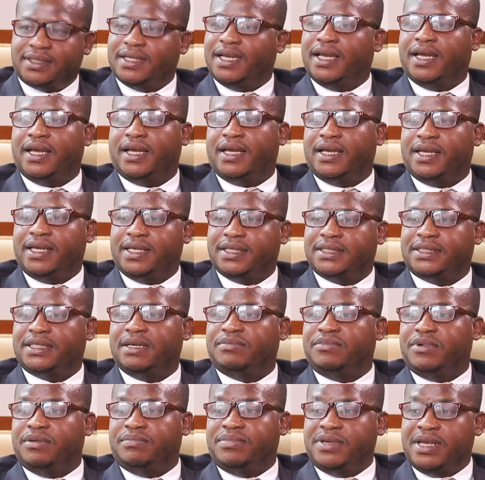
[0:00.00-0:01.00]
Se
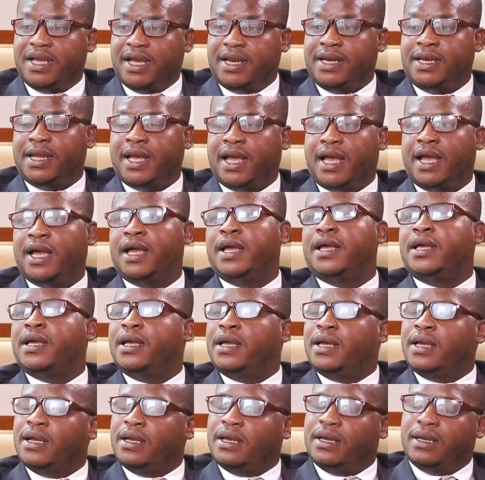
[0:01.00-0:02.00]
se bibi ane.
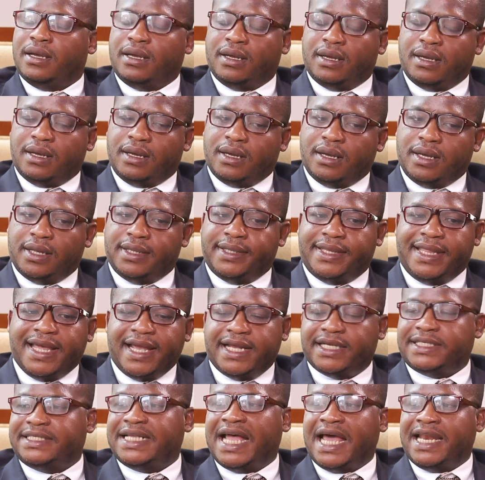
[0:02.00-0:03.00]

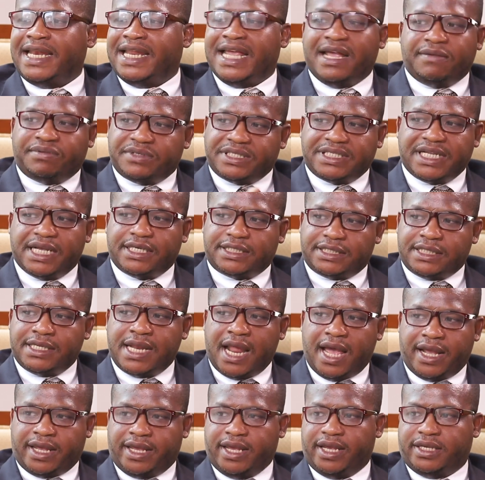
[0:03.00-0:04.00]
There's an
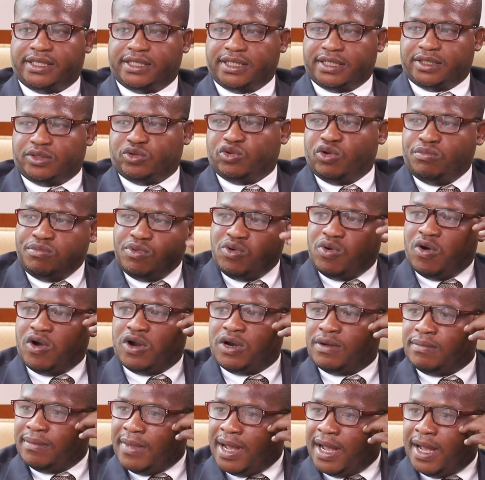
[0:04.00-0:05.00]
exceptional cases. Obi
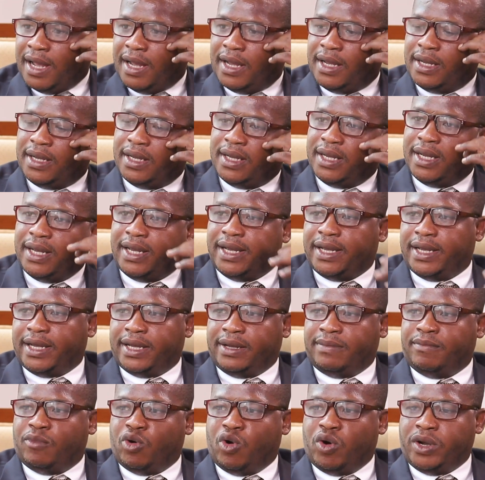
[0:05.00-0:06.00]
one ma
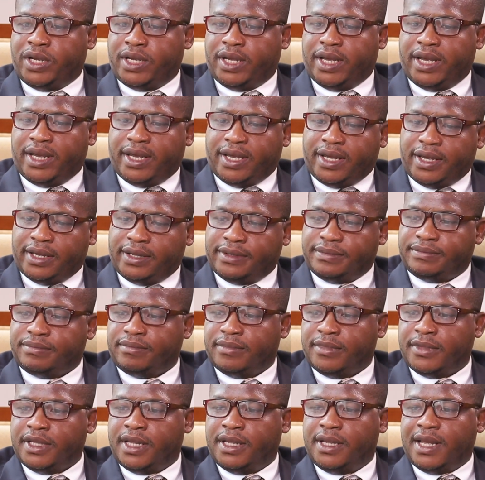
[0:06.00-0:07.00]
or ye
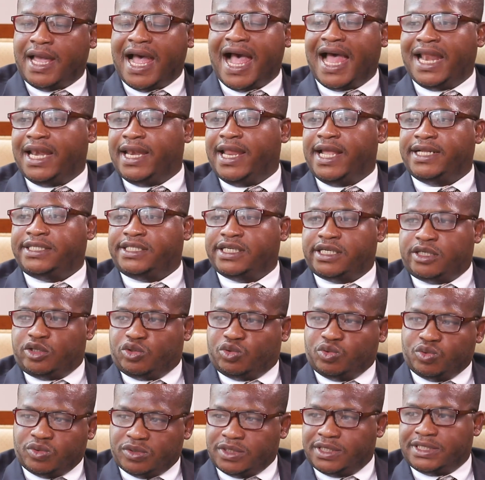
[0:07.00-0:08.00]

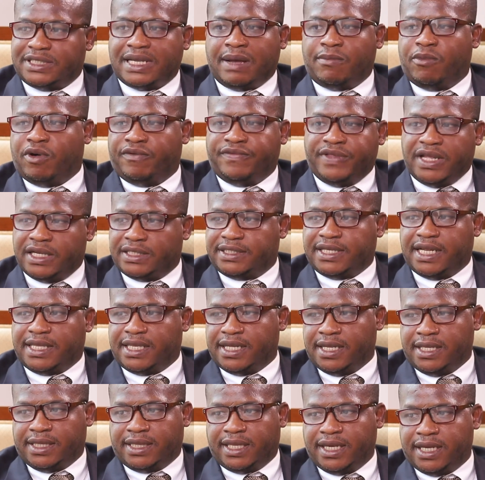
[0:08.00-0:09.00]
allergic to some of the
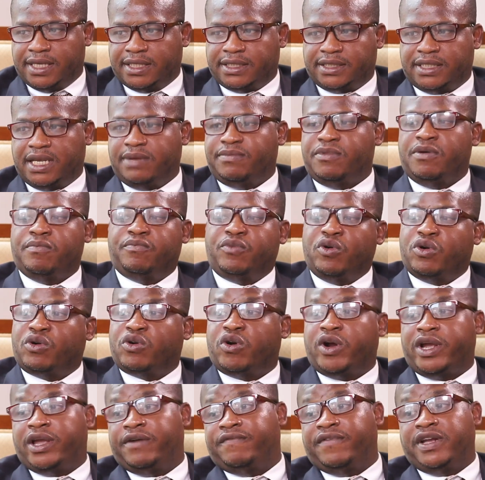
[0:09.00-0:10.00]
certain things. Ebin
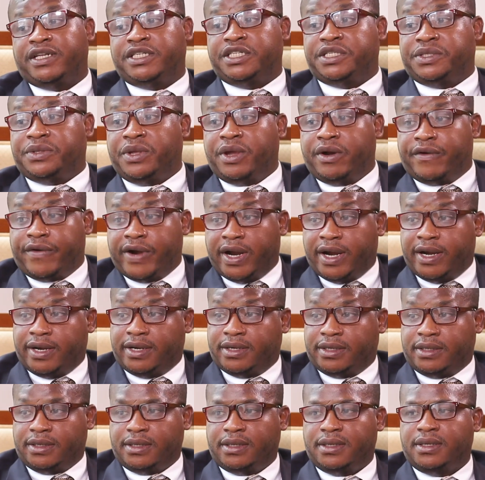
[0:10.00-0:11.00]
pokro ye
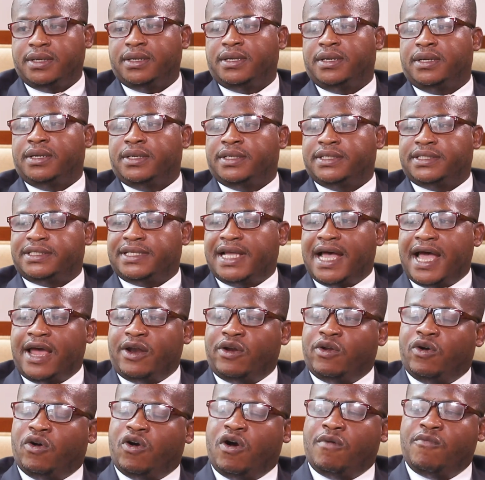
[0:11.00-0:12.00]
vegetarian.
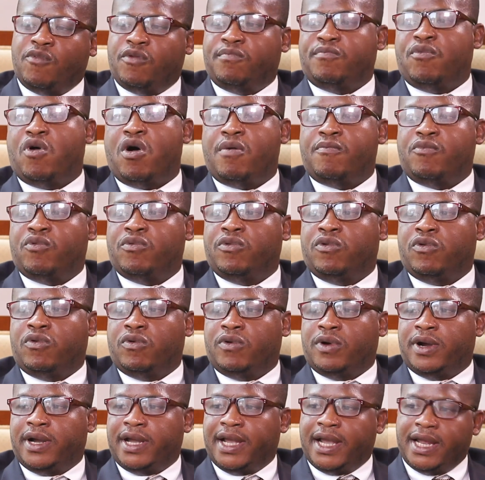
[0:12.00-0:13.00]
Sano omo bo
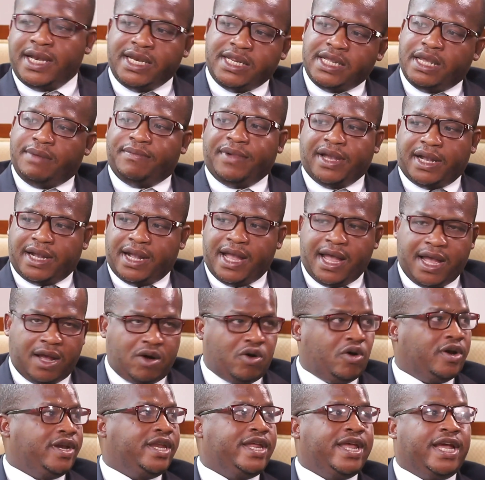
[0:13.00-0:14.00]
mu any ye
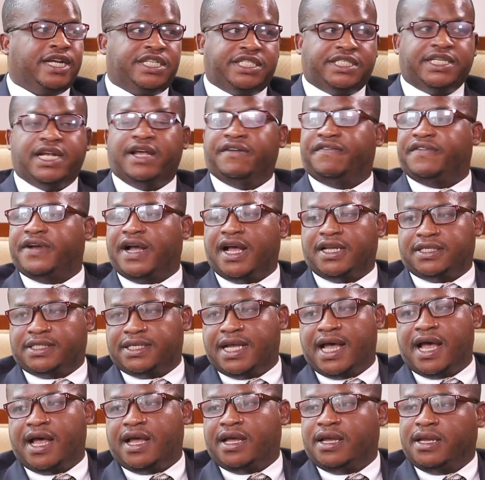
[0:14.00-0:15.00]
bekan or ni a chef
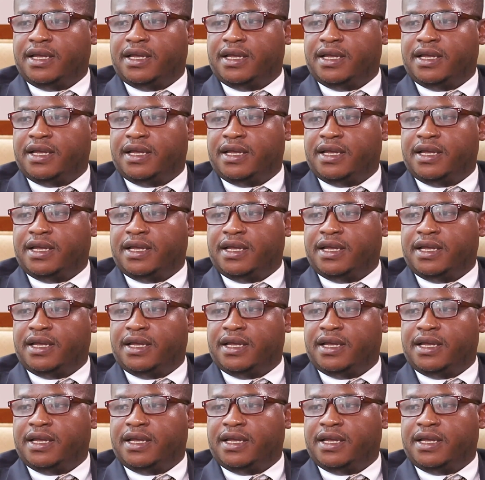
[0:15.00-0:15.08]
kasa.